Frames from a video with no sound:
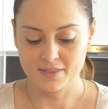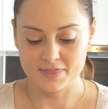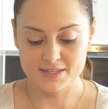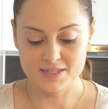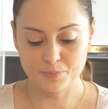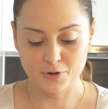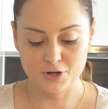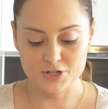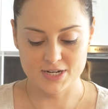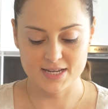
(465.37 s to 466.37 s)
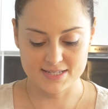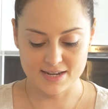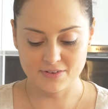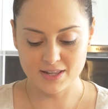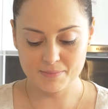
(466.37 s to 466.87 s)
This approach has
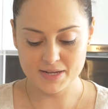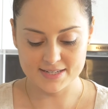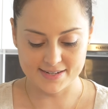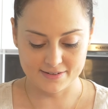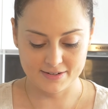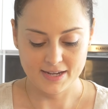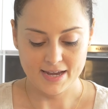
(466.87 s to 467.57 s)
never let me down,